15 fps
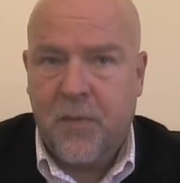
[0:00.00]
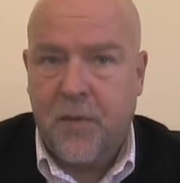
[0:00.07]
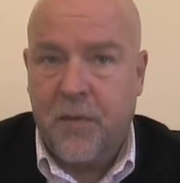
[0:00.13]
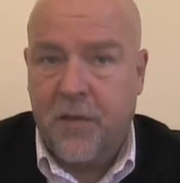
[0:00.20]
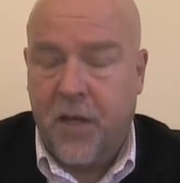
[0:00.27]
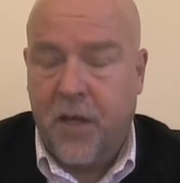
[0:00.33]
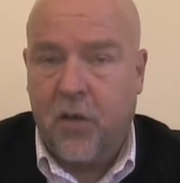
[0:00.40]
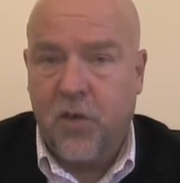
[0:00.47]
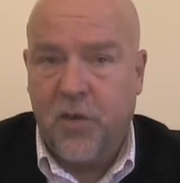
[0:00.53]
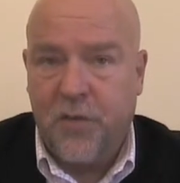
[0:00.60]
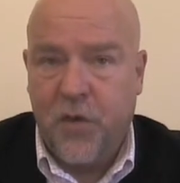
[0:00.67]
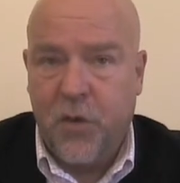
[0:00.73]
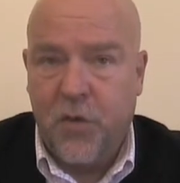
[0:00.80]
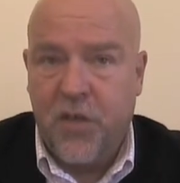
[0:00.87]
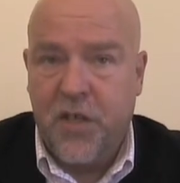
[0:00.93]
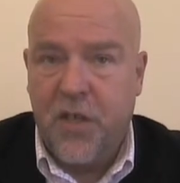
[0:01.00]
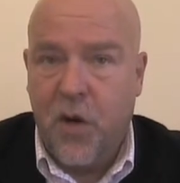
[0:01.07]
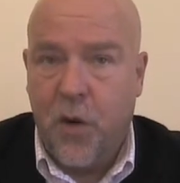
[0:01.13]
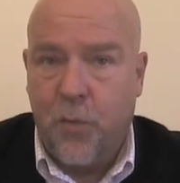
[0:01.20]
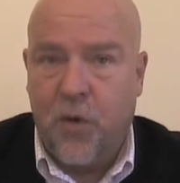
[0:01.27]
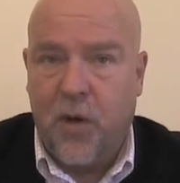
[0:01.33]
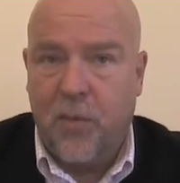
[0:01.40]
and they hold the view that
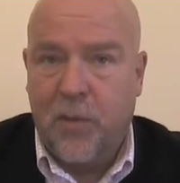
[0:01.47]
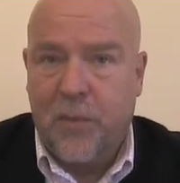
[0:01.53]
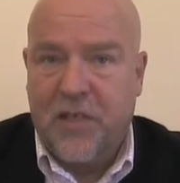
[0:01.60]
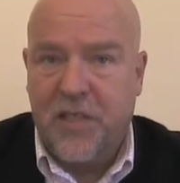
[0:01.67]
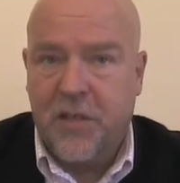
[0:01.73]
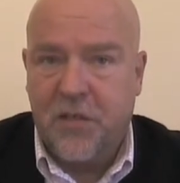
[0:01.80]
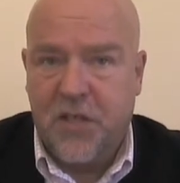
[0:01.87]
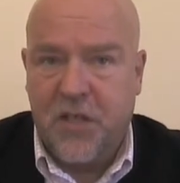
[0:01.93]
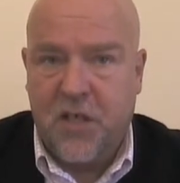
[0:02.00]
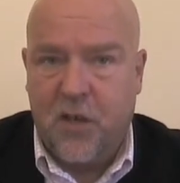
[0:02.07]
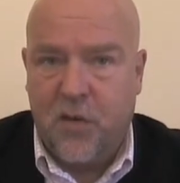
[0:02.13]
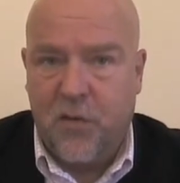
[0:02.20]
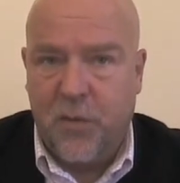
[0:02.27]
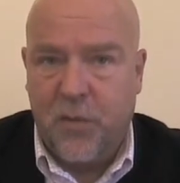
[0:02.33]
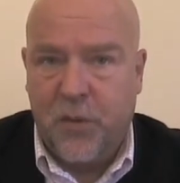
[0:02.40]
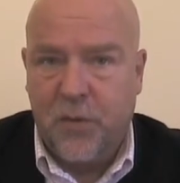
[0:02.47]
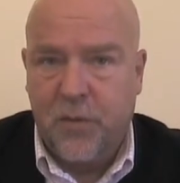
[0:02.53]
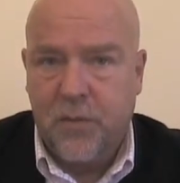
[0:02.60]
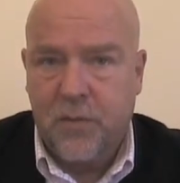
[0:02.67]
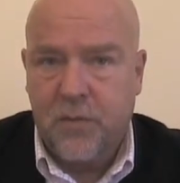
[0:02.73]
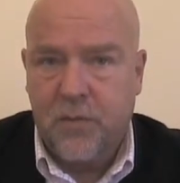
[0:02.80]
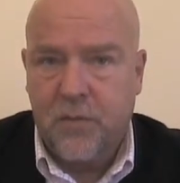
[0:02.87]
no problem is unsolvable.
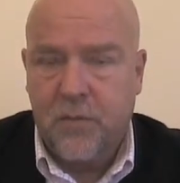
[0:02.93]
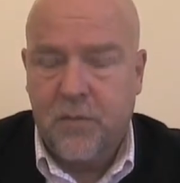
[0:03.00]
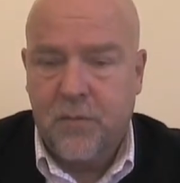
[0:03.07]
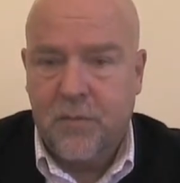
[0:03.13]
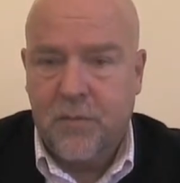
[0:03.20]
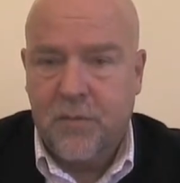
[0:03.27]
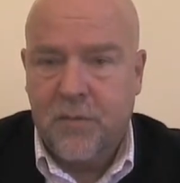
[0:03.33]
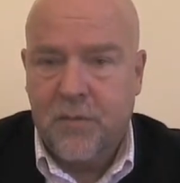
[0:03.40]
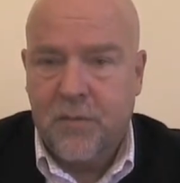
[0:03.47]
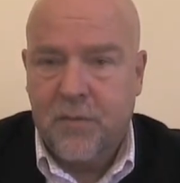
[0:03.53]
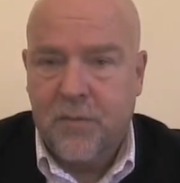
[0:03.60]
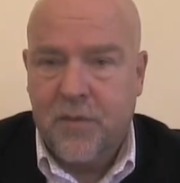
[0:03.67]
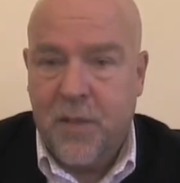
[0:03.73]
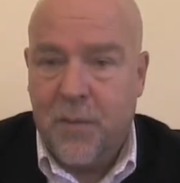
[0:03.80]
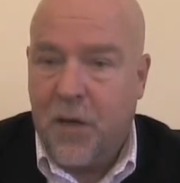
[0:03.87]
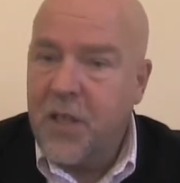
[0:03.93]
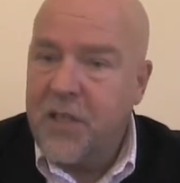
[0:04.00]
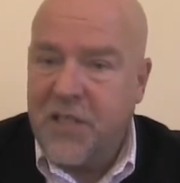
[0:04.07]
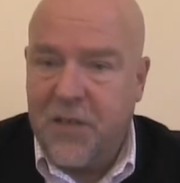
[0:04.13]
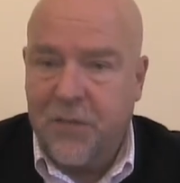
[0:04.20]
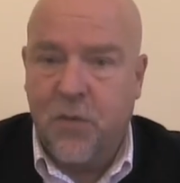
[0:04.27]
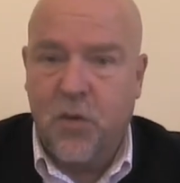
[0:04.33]
They
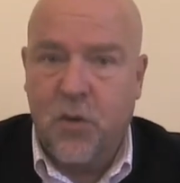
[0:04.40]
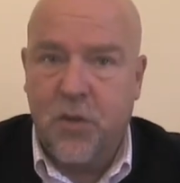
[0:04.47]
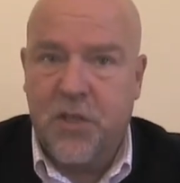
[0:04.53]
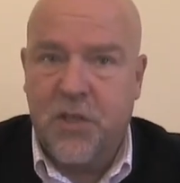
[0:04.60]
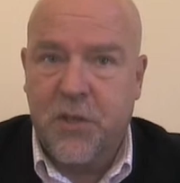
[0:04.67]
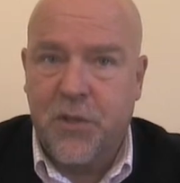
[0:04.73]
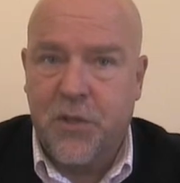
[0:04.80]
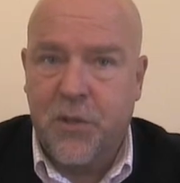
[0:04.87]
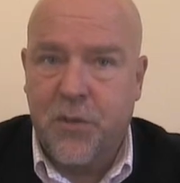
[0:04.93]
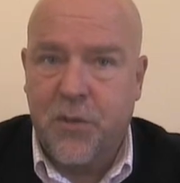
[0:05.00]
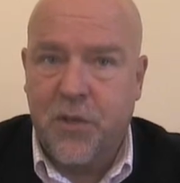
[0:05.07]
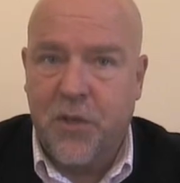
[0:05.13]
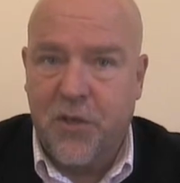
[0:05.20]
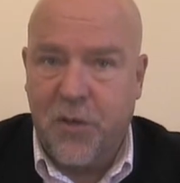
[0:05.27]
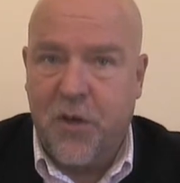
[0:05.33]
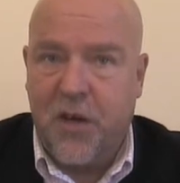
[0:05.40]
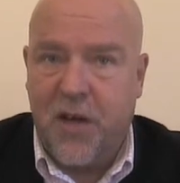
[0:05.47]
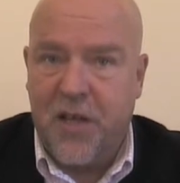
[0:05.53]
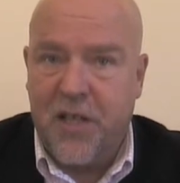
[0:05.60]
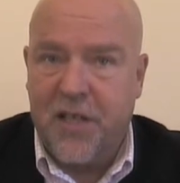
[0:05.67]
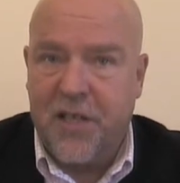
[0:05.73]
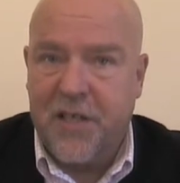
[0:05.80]
might even look to other
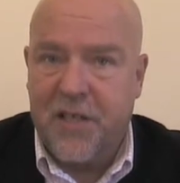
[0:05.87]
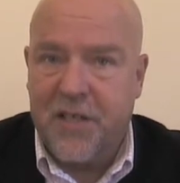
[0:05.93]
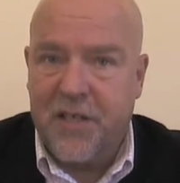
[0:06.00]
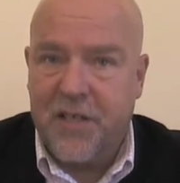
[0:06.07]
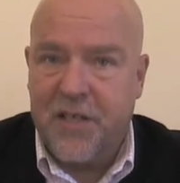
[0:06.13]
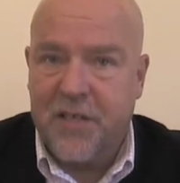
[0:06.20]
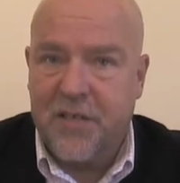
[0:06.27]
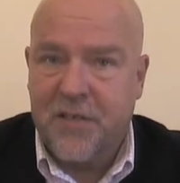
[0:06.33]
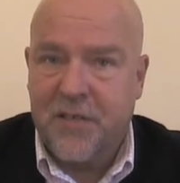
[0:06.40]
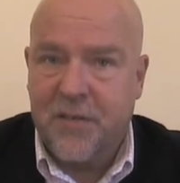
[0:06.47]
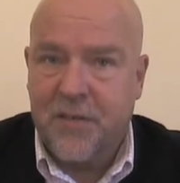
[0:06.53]
ideas.